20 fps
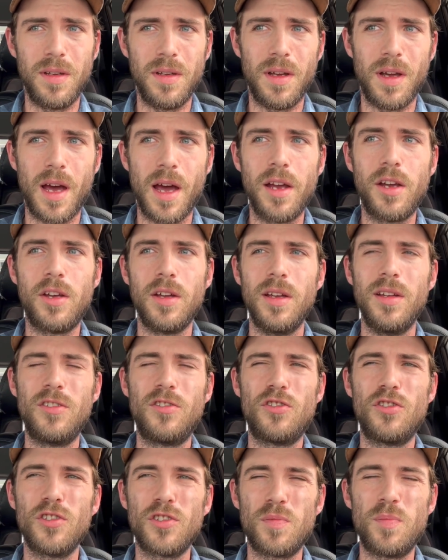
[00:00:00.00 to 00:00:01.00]

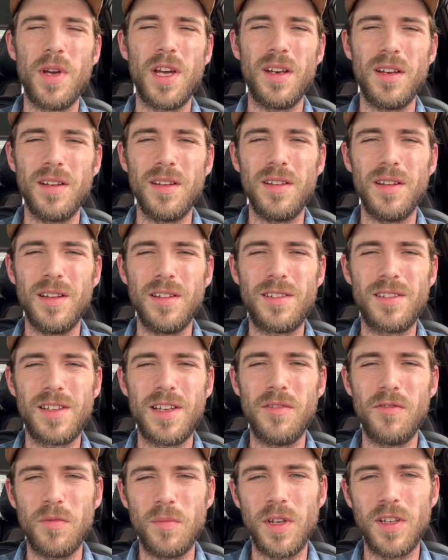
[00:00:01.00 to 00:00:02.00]
it's
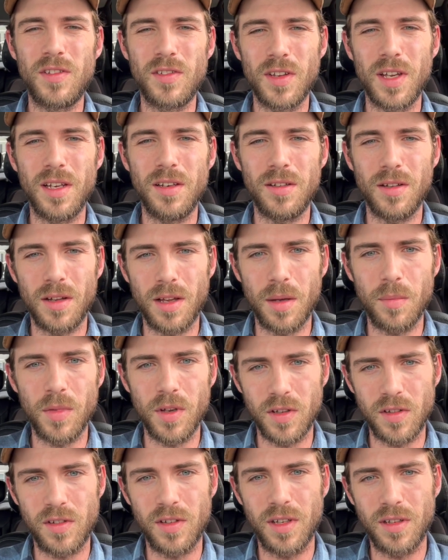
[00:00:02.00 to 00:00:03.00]
given me slight
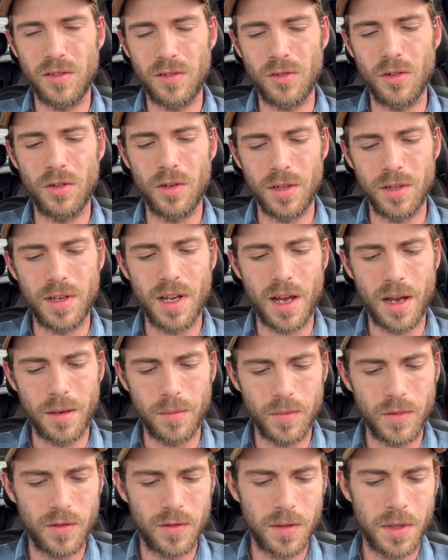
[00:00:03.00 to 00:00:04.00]
dilemmas at certain
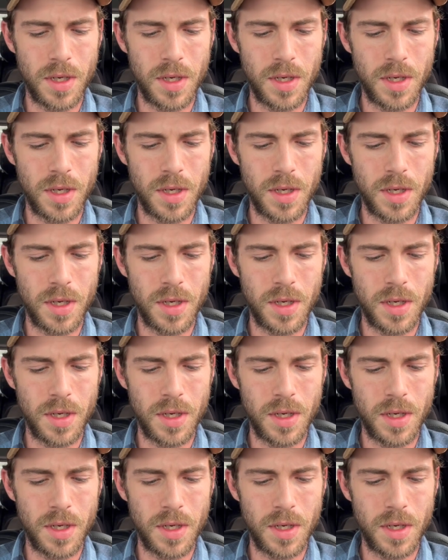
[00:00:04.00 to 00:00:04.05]
times.